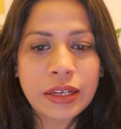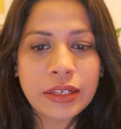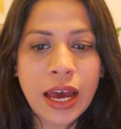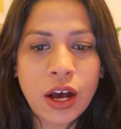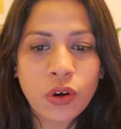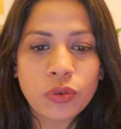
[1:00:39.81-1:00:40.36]

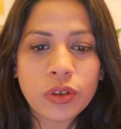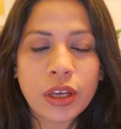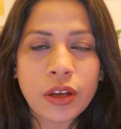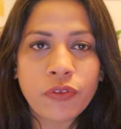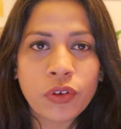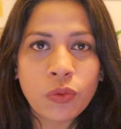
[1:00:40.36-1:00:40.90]
Now,
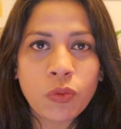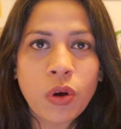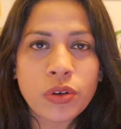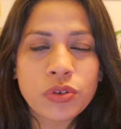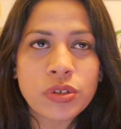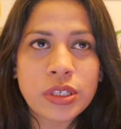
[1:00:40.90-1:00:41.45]
if you
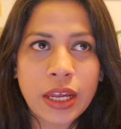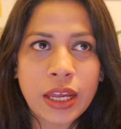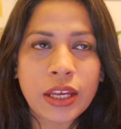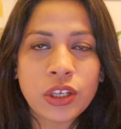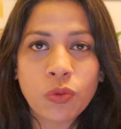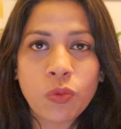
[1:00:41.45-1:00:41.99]
want
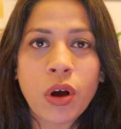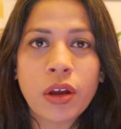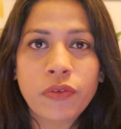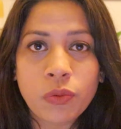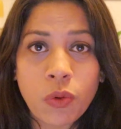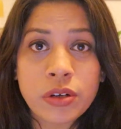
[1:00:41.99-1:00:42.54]

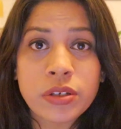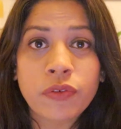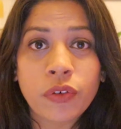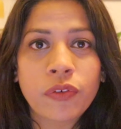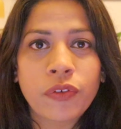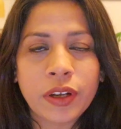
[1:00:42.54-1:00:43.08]
a
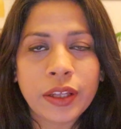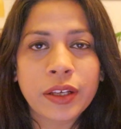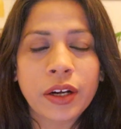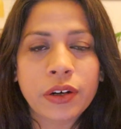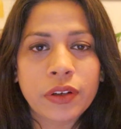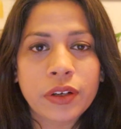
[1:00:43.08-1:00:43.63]
fulfilling
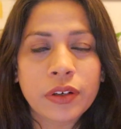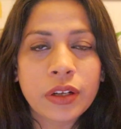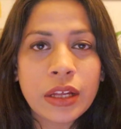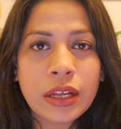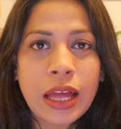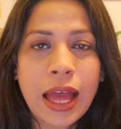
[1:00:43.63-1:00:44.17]
career
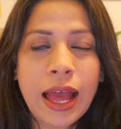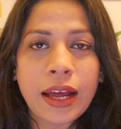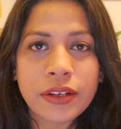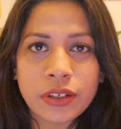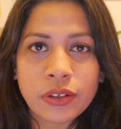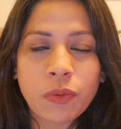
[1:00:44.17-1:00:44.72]

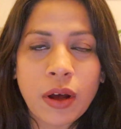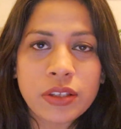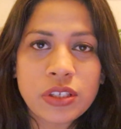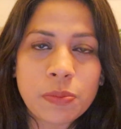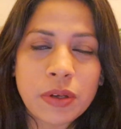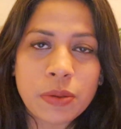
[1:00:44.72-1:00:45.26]
and
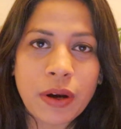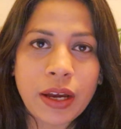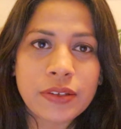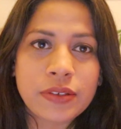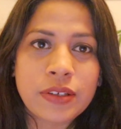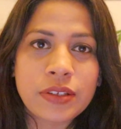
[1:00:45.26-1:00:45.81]
advancement,
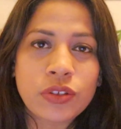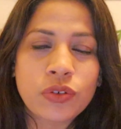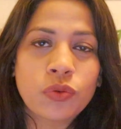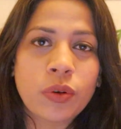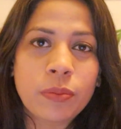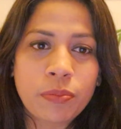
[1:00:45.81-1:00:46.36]
Pisces,
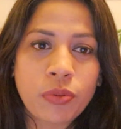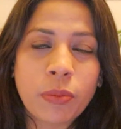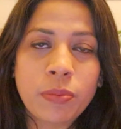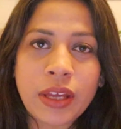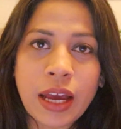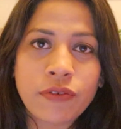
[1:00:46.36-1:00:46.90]
you
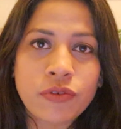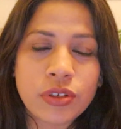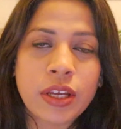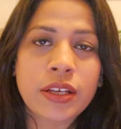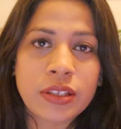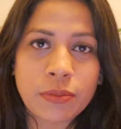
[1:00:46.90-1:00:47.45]
probably have to
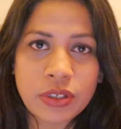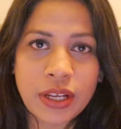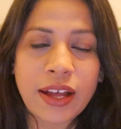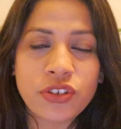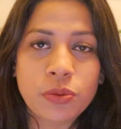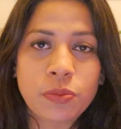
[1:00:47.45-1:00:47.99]
take some
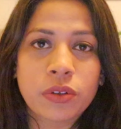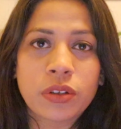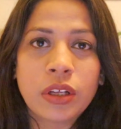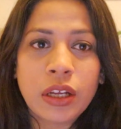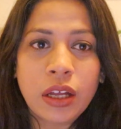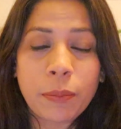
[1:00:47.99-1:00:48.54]
tangible,
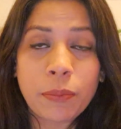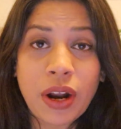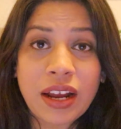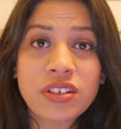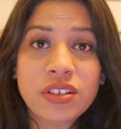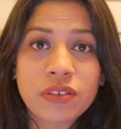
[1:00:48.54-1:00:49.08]

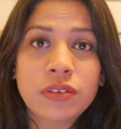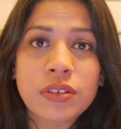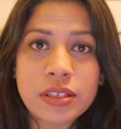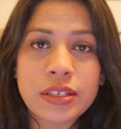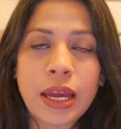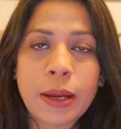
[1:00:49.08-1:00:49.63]
practical
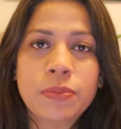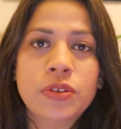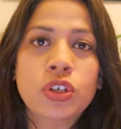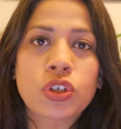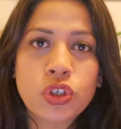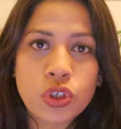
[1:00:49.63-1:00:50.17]

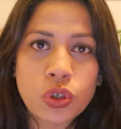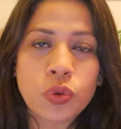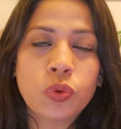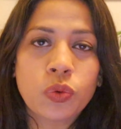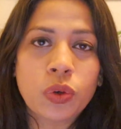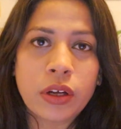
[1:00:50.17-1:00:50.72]
steps
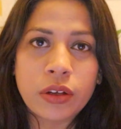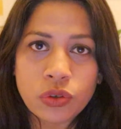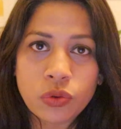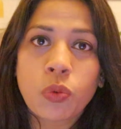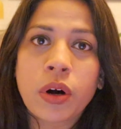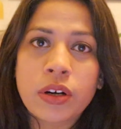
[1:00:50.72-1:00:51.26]

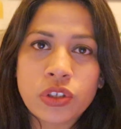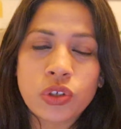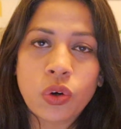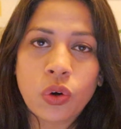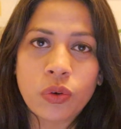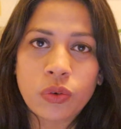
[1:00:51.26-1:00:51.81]
towards
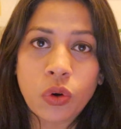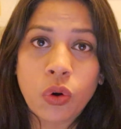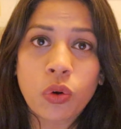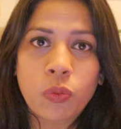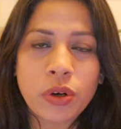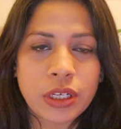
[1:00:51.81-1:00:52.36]
your
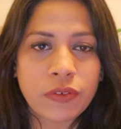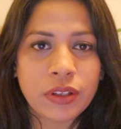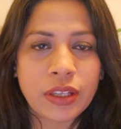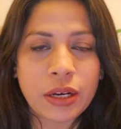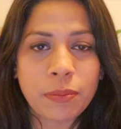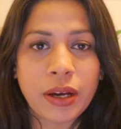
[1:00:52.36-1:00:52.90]
goal, whatever
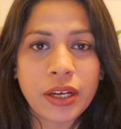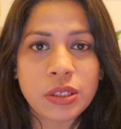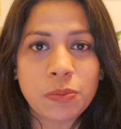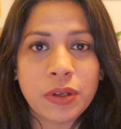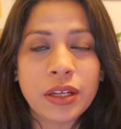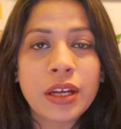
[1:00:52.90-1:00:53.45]
that
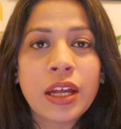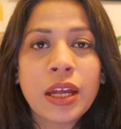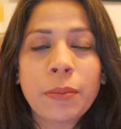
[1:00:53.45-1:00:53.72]
might be.